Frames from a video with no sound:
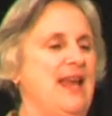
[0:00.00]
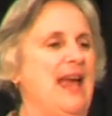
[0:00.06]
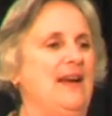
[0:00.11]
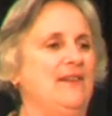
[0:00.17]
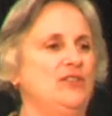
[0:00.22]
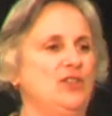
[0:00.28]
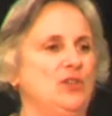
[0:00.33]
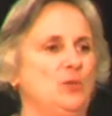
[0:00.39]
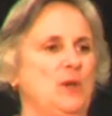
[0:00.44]

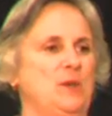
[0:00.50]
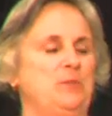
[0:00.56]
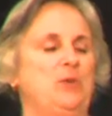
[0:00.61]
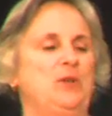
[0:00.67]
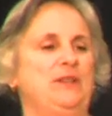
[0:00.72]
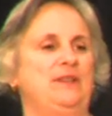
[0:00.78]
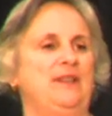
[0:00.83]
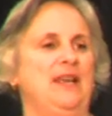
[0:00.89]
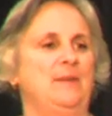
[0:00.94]
after we
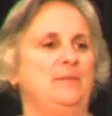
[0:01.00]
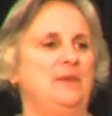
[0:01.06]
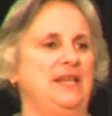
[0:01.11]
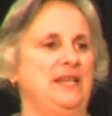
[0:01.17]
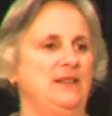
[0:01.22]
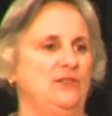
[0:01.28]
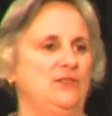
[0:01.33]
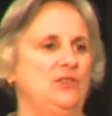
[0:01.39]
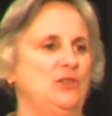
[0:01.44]
put them
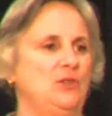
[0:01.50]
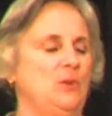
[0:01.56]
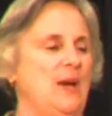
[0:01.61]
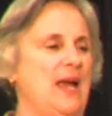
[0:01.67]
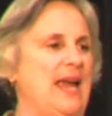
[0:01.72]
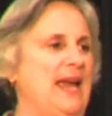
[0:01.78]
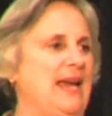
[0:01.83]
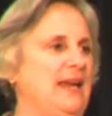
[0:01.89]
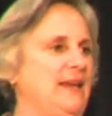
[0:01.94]
into
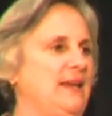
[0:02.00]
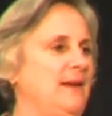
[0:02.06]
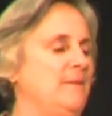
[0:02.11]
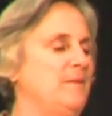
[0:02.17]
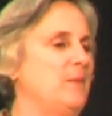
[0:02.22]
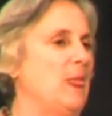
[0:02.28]
a